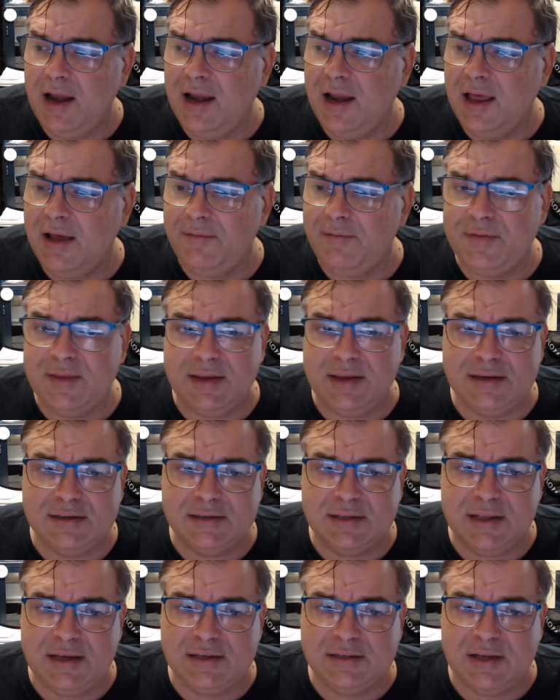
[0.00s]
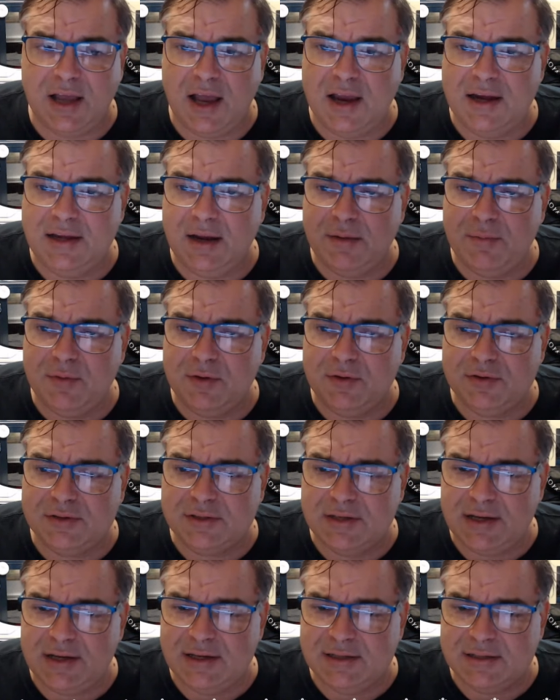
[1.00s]
love these
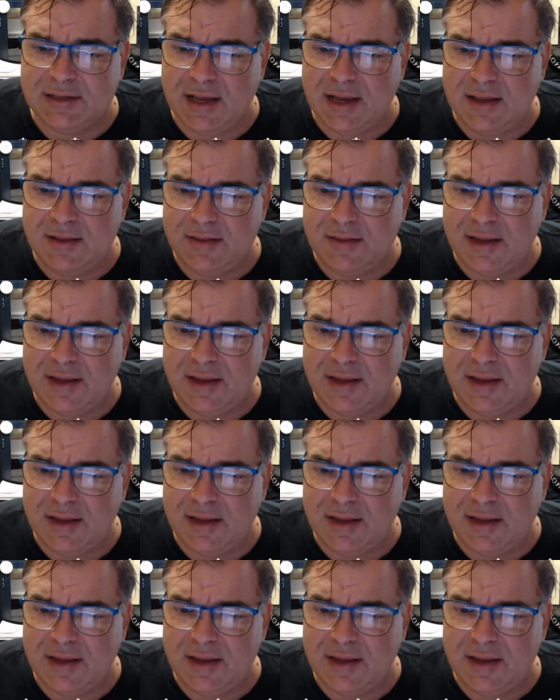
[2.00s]
IWCs.